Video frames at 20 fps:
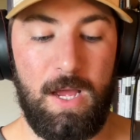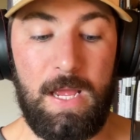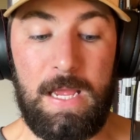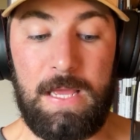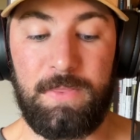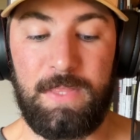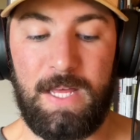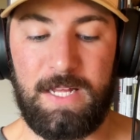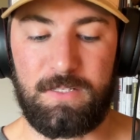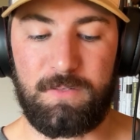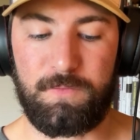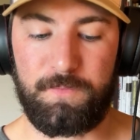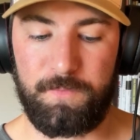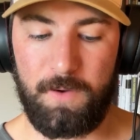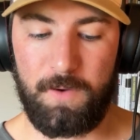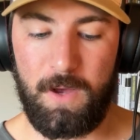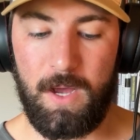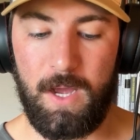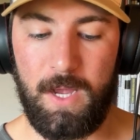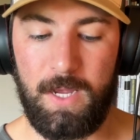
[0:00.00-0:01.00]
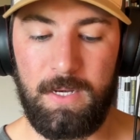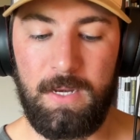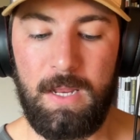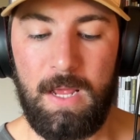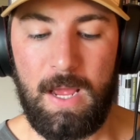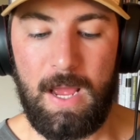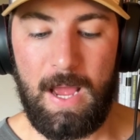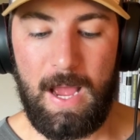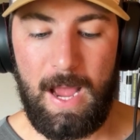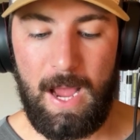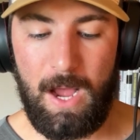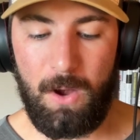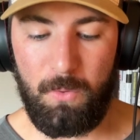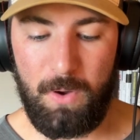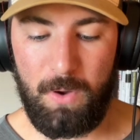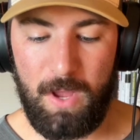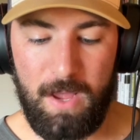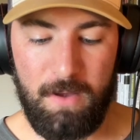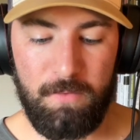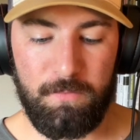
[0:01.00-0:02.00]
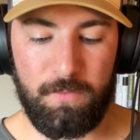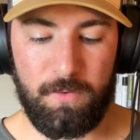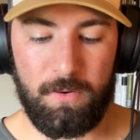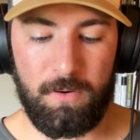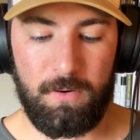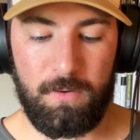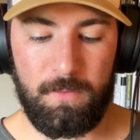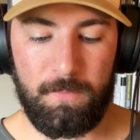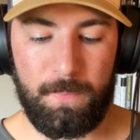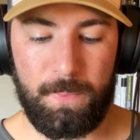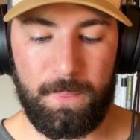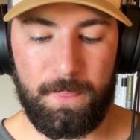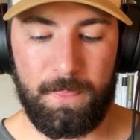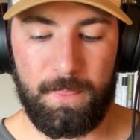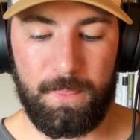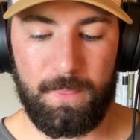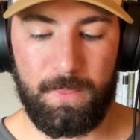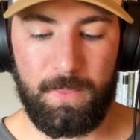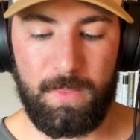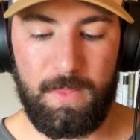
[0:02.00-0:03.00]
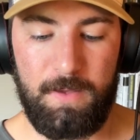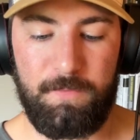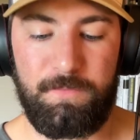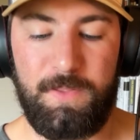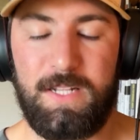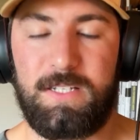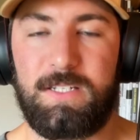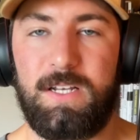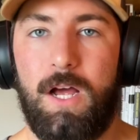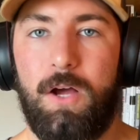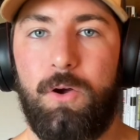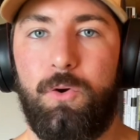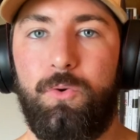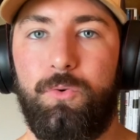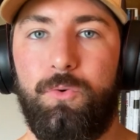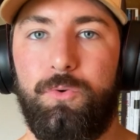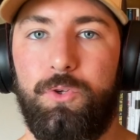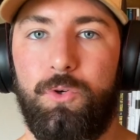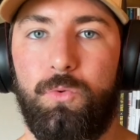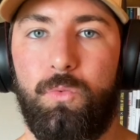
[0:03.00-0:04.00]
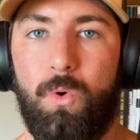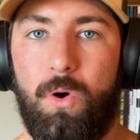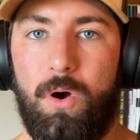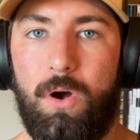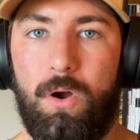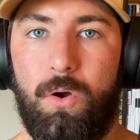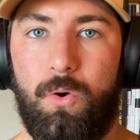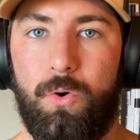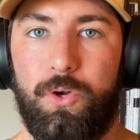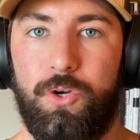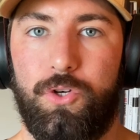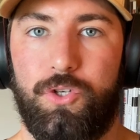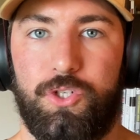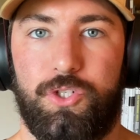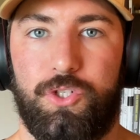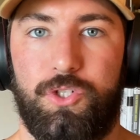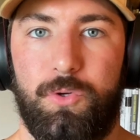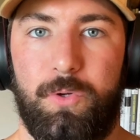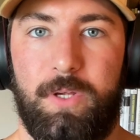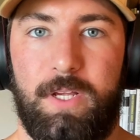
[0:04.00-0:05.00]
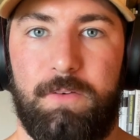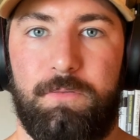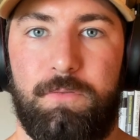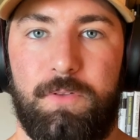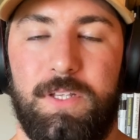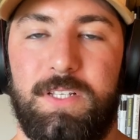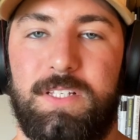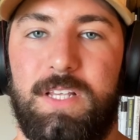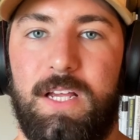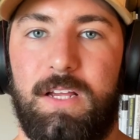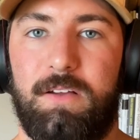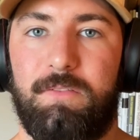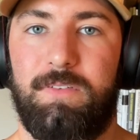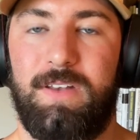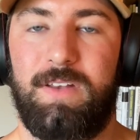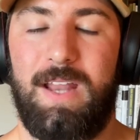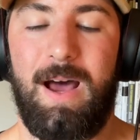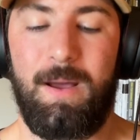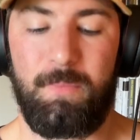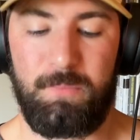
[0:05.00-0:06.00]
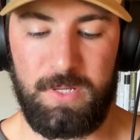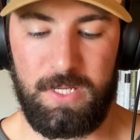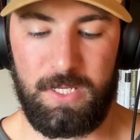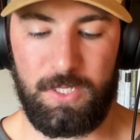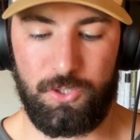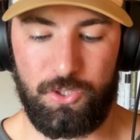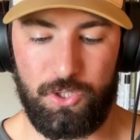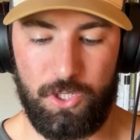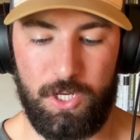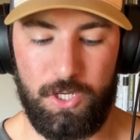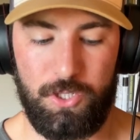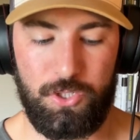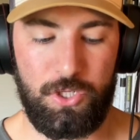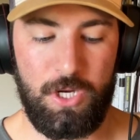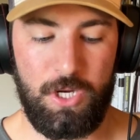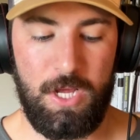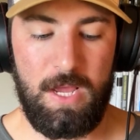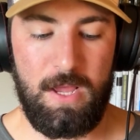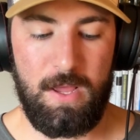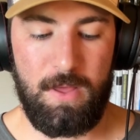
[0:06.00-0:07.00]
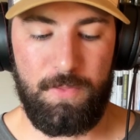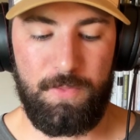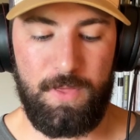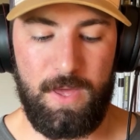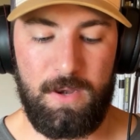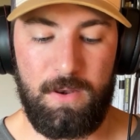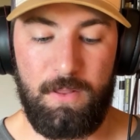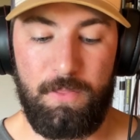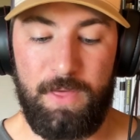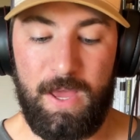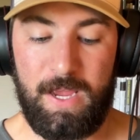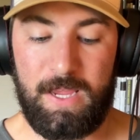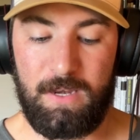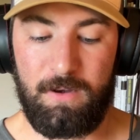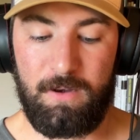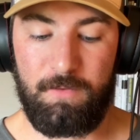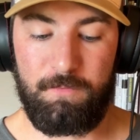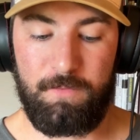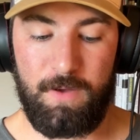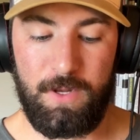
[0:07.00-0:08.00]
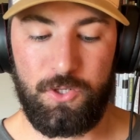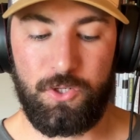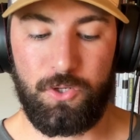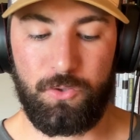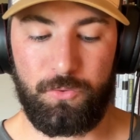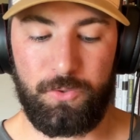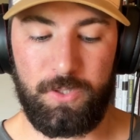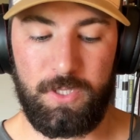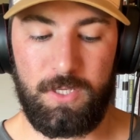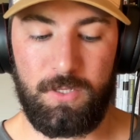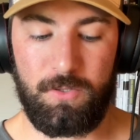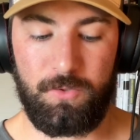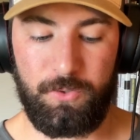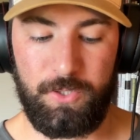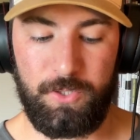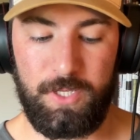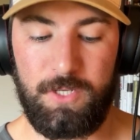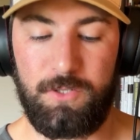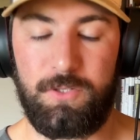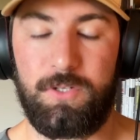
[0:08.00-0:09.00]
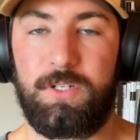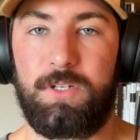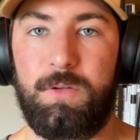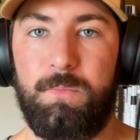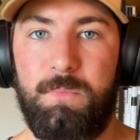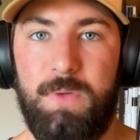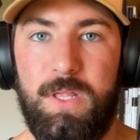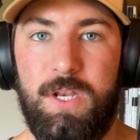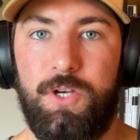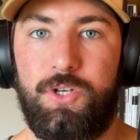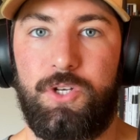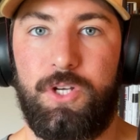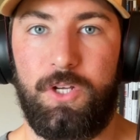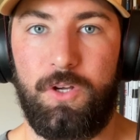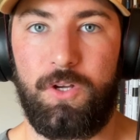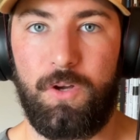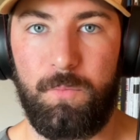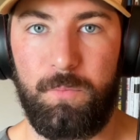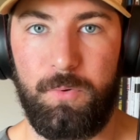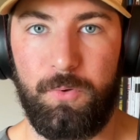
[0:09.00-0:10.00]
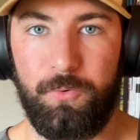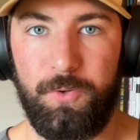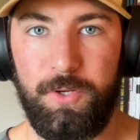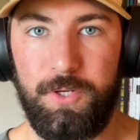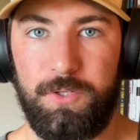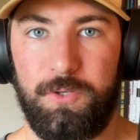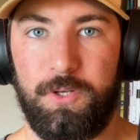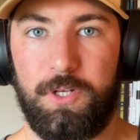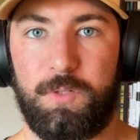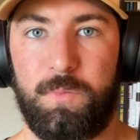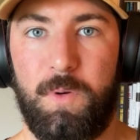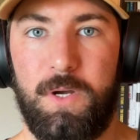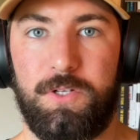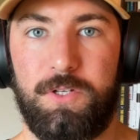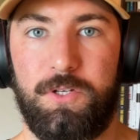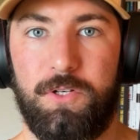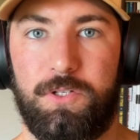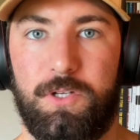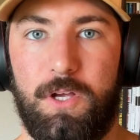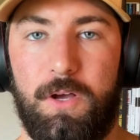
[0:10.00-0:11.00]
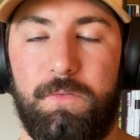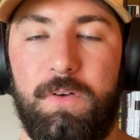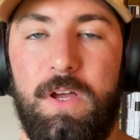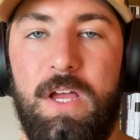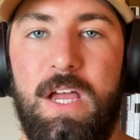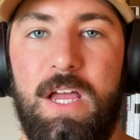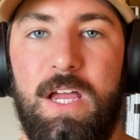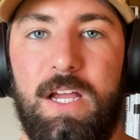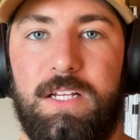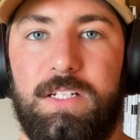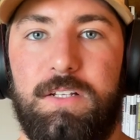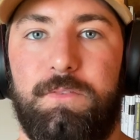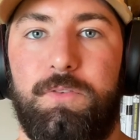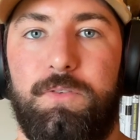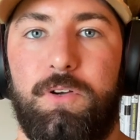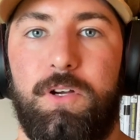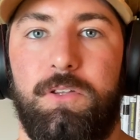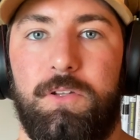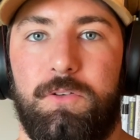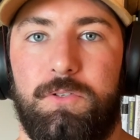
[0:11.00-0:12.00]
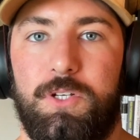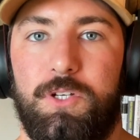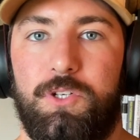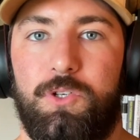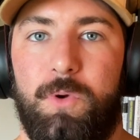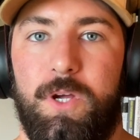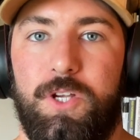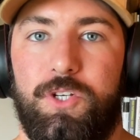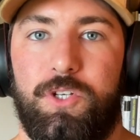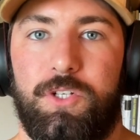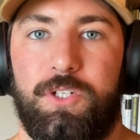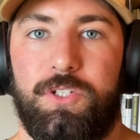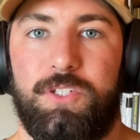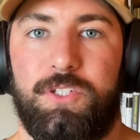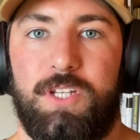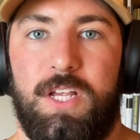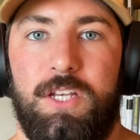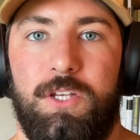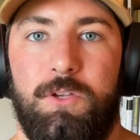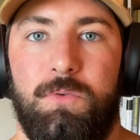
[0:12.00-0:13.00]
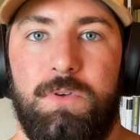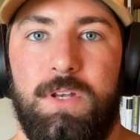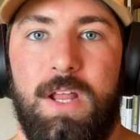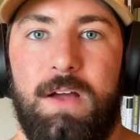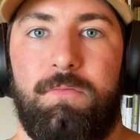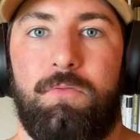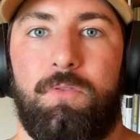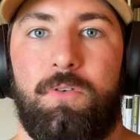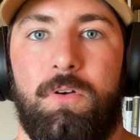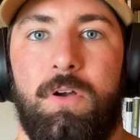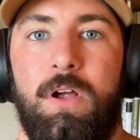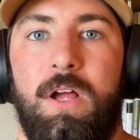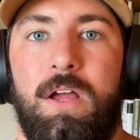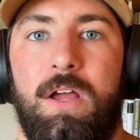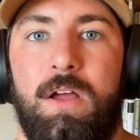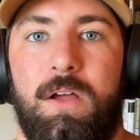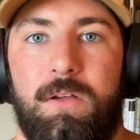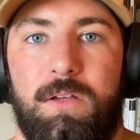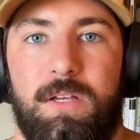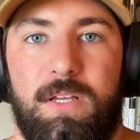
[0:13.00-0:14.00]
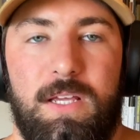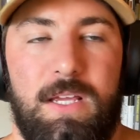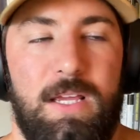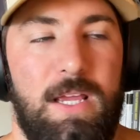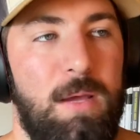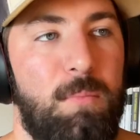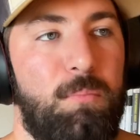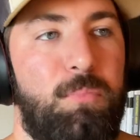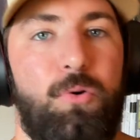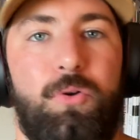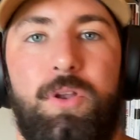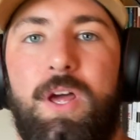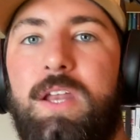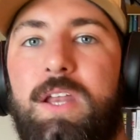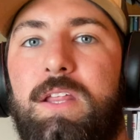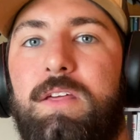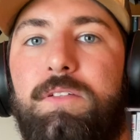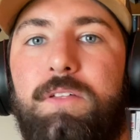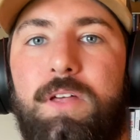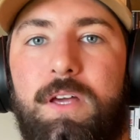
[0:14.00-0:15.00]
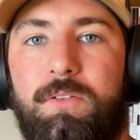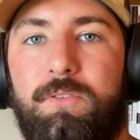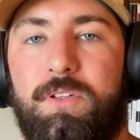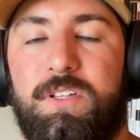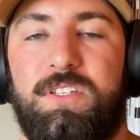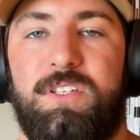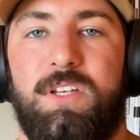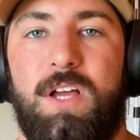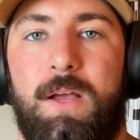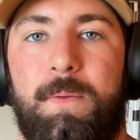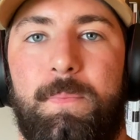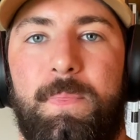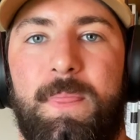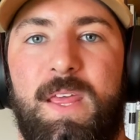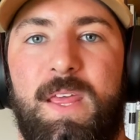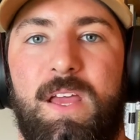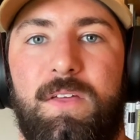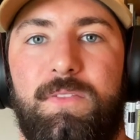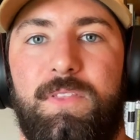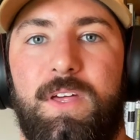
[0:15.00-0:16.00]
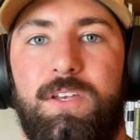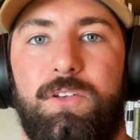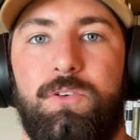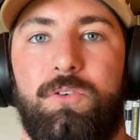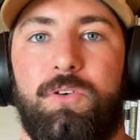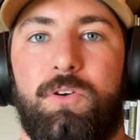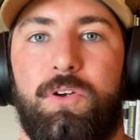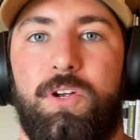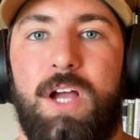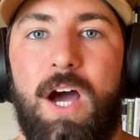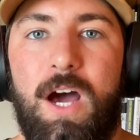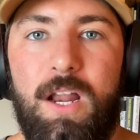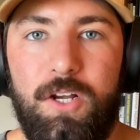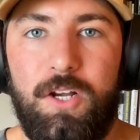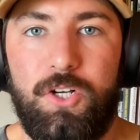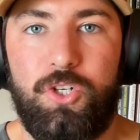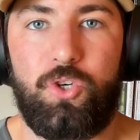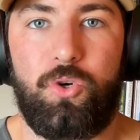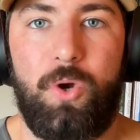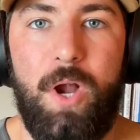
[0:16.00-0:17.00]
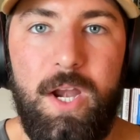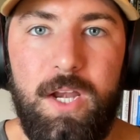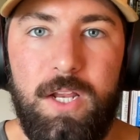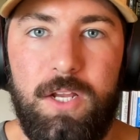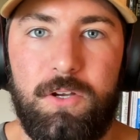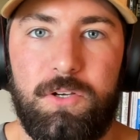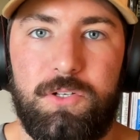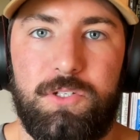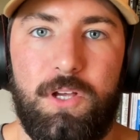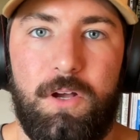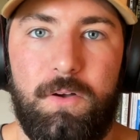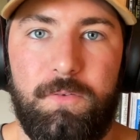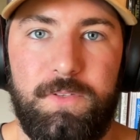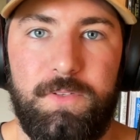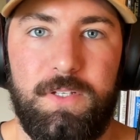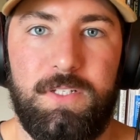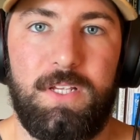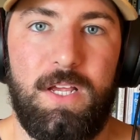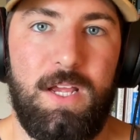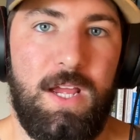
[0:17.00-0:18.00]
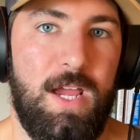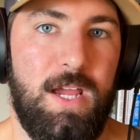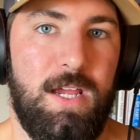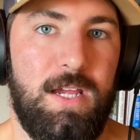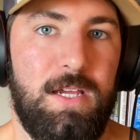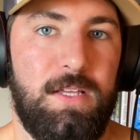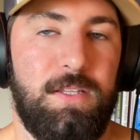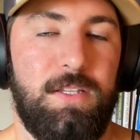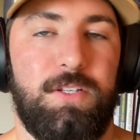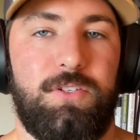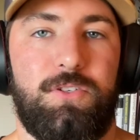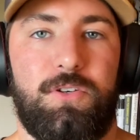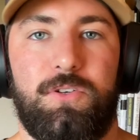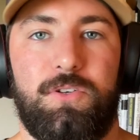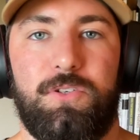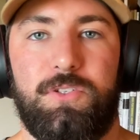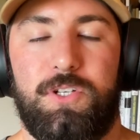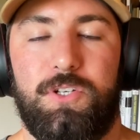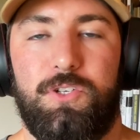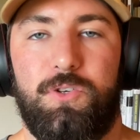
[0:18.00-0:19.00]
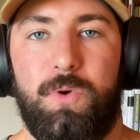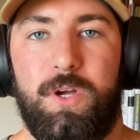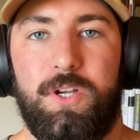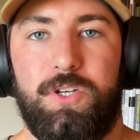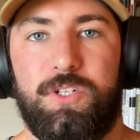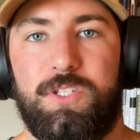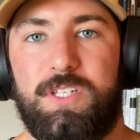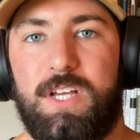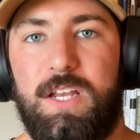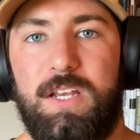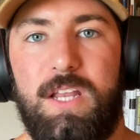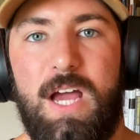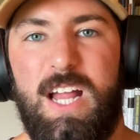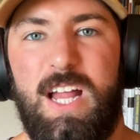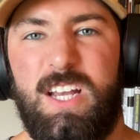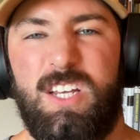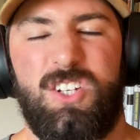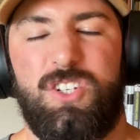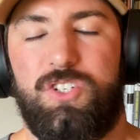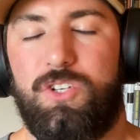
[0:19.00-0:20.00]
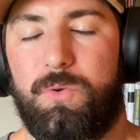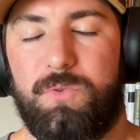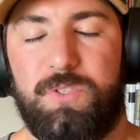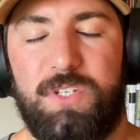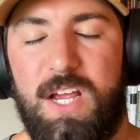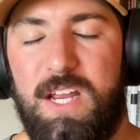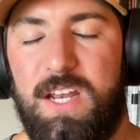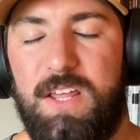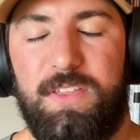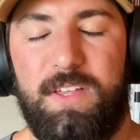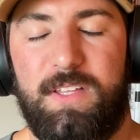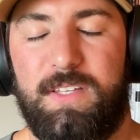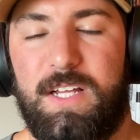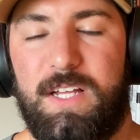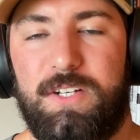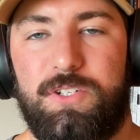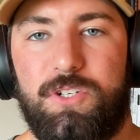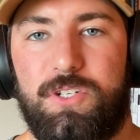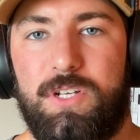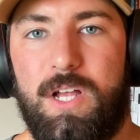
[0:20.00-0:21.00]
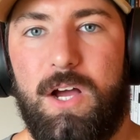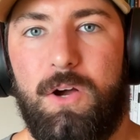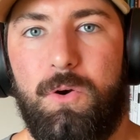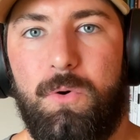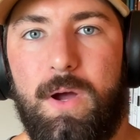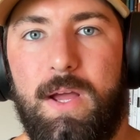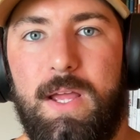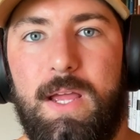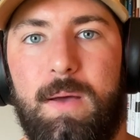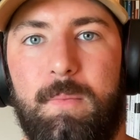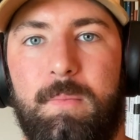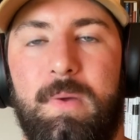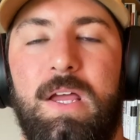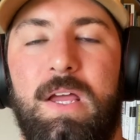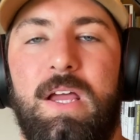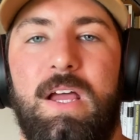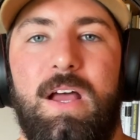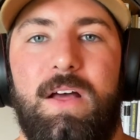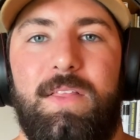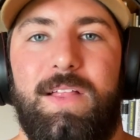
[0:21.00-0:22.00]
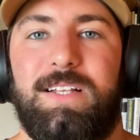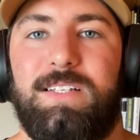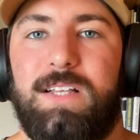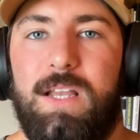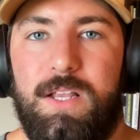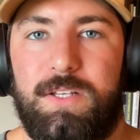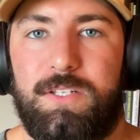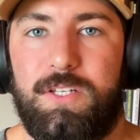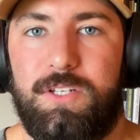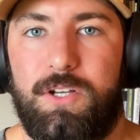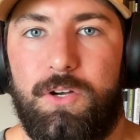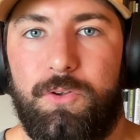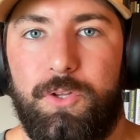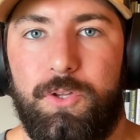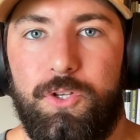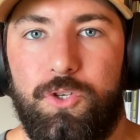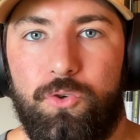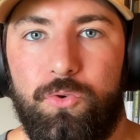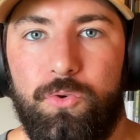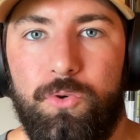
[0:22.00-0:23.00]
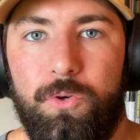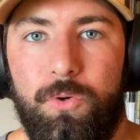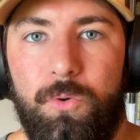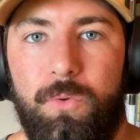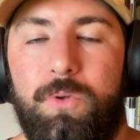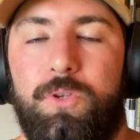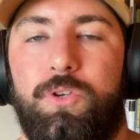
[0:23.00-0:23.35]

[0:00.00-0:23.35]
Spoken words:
And that's fine. However, if that's not who you are or you're just doing it for the sake of not being judged, then that can eventually lead to diminishing your ability to express yourself. Because if you're in those situations and you never input anything, let's say, then you're kind of training yourself to say, hey, in these certain situations, I just don't say anything. That's just not who I am. That's not necessarily true.